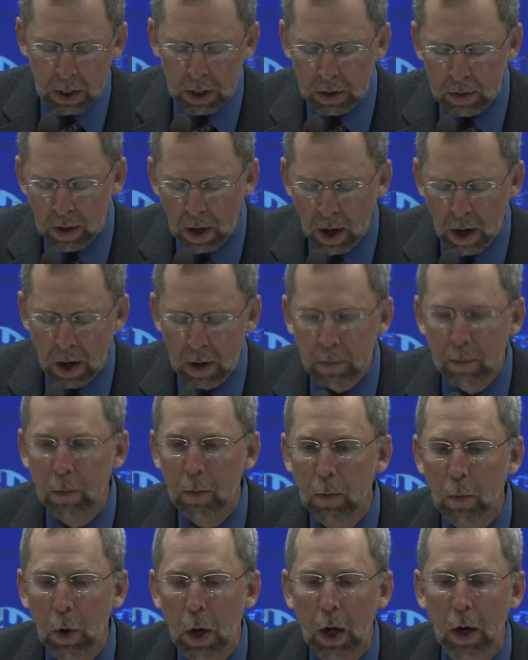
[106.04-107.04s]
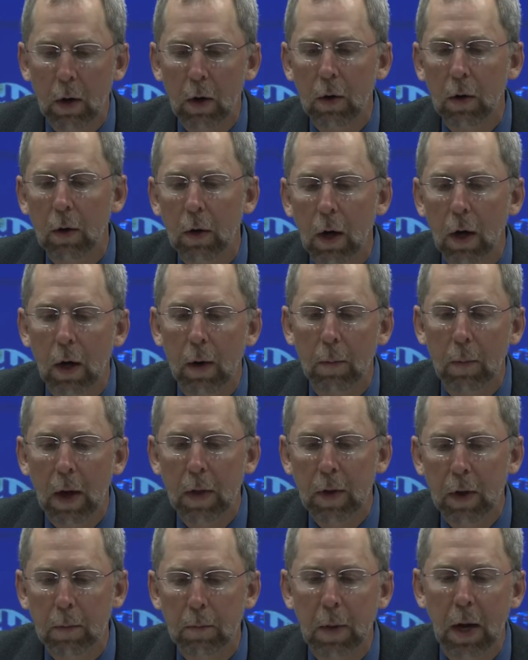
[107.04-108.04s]
at a time where um,
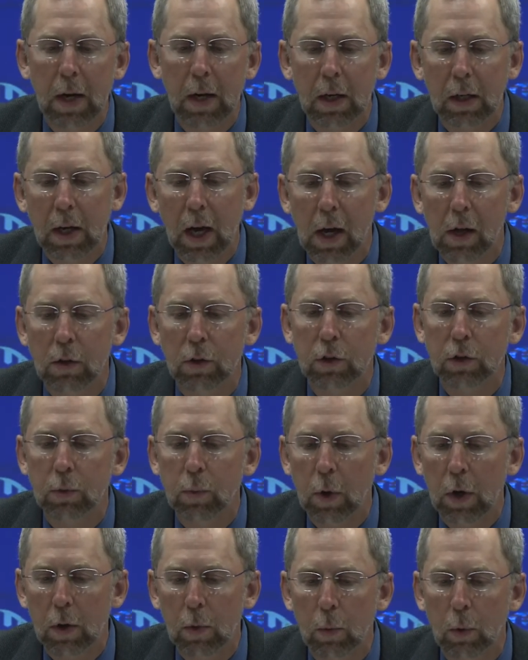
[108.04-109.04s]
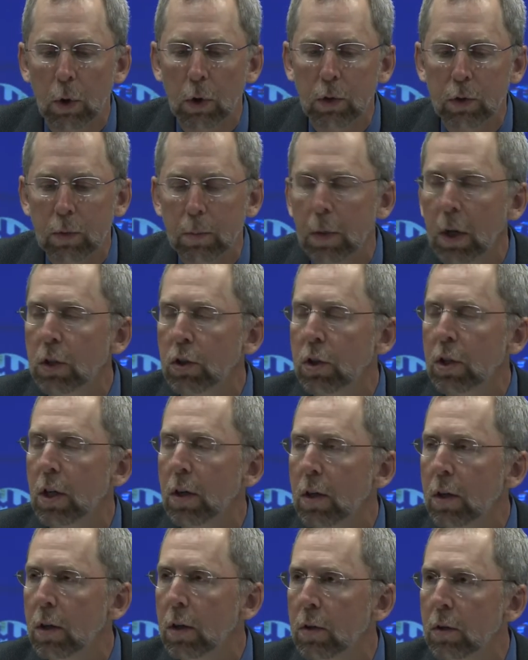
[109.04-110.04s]
I think many acknowledge is one of the worst
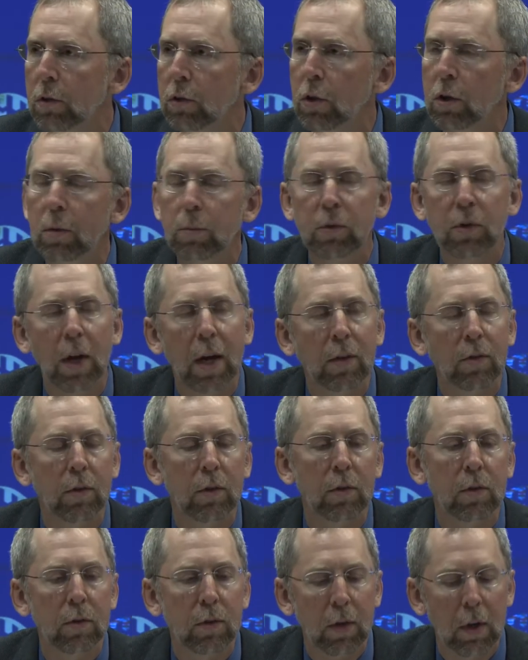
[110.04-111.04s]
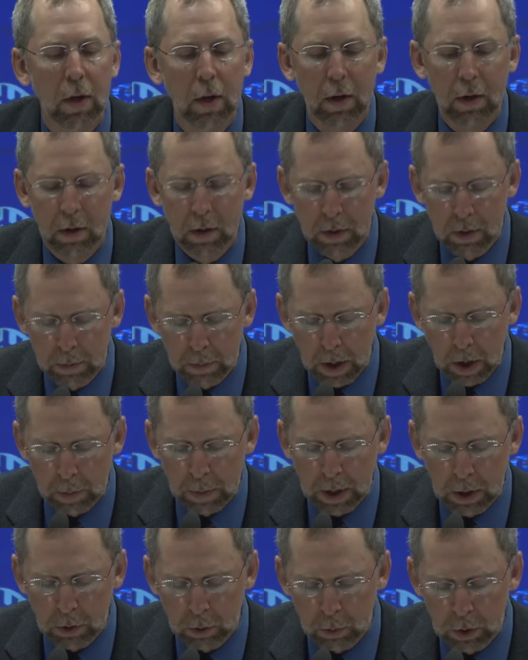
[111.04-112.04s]
budgetary circumstances the
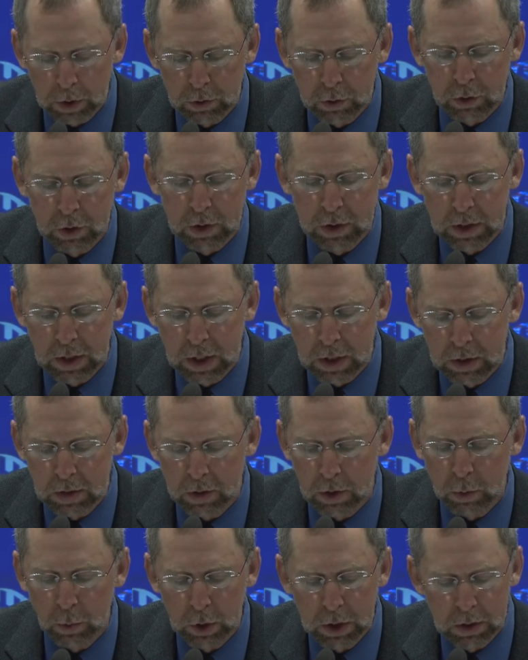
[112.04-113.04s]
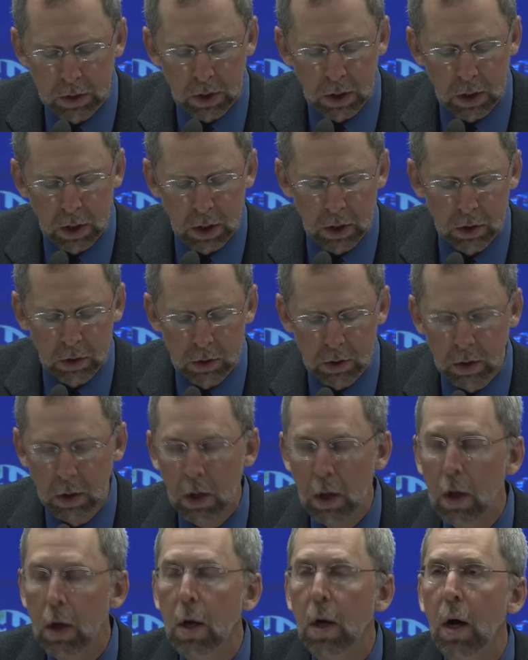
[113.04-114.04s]
biomedical research has seen, at least in recent years
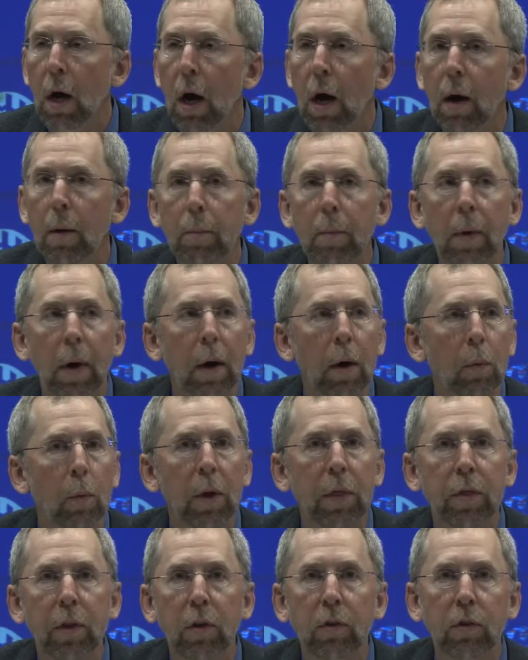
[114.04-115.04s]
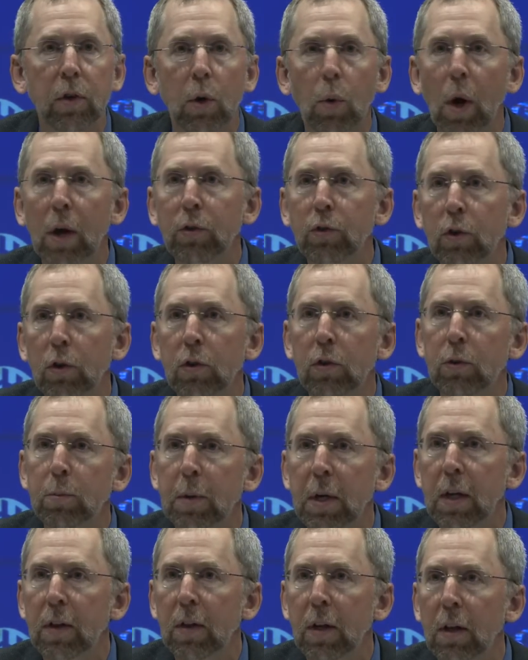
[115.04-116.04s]
um, uh, with the sequester just
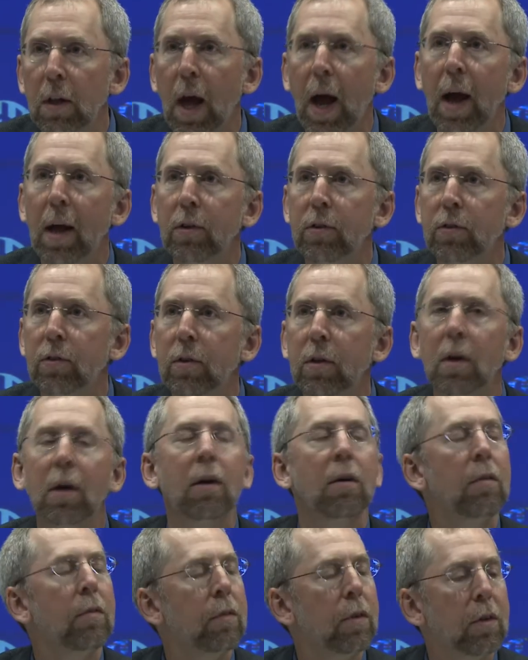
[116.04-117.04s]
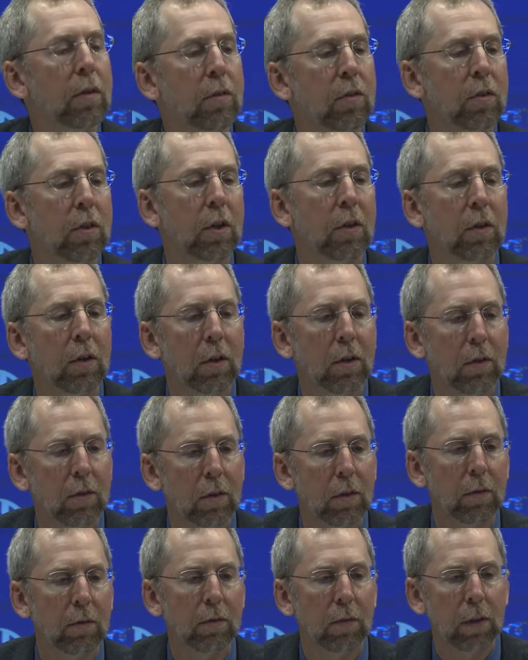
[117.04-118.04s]
being the last of a series
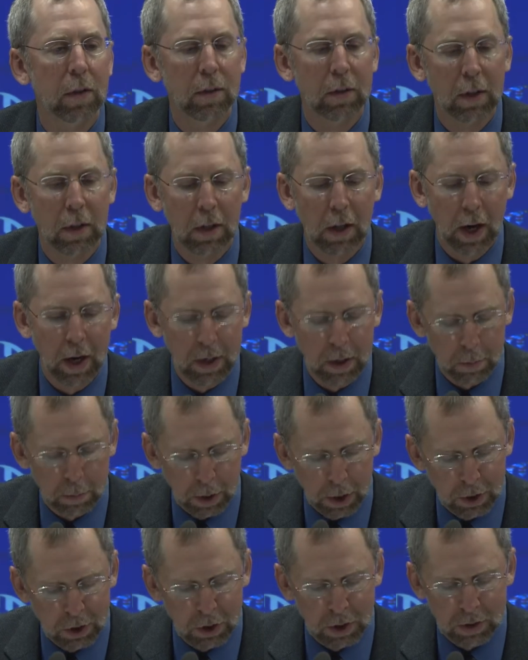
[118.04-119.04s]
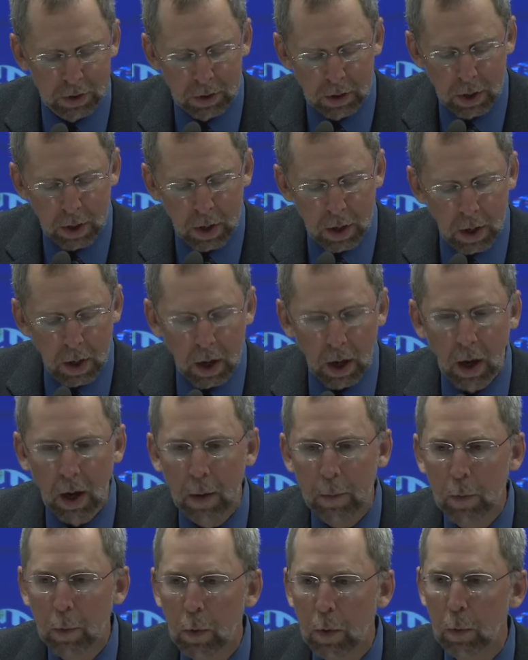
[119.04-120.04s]
of uh, declining budgets
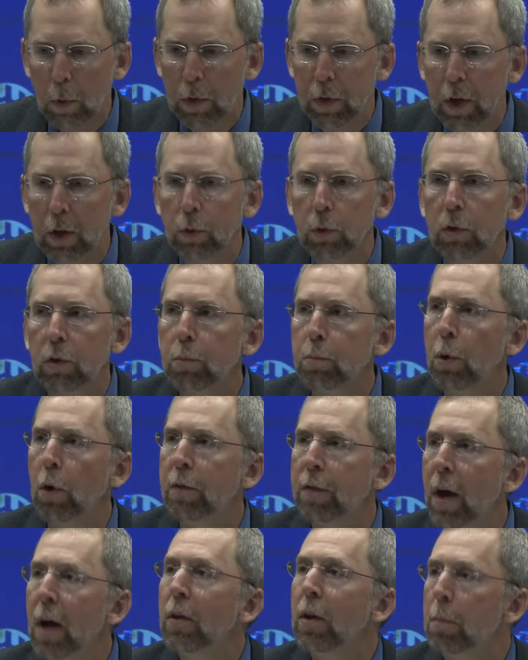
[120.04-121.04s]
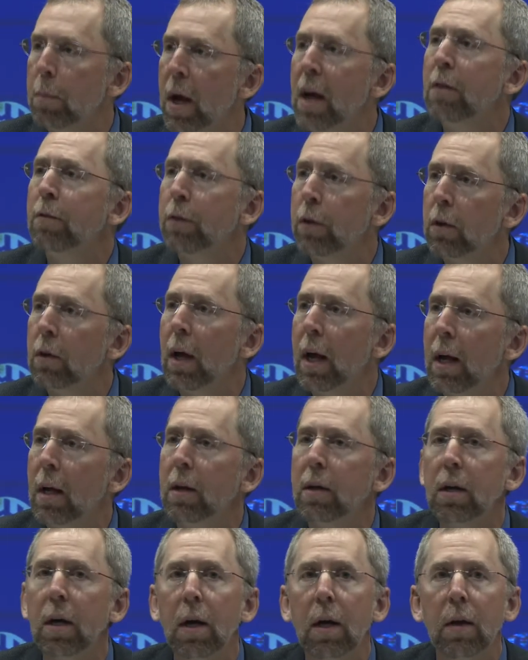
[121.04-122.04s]
um, where things are just profoundly painful.
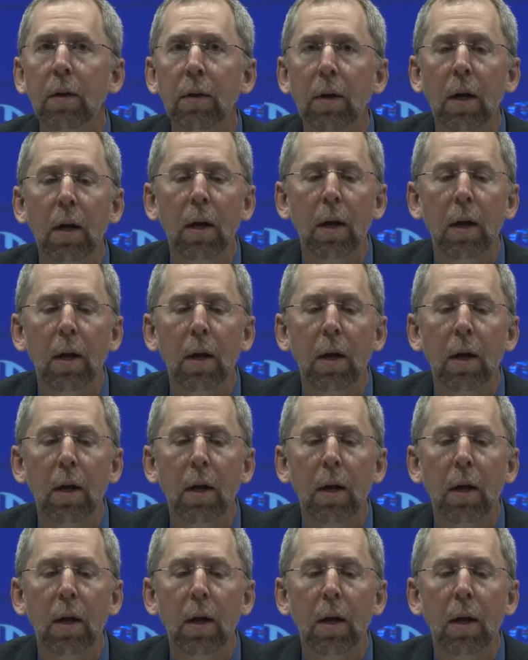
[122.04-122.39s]
And uh,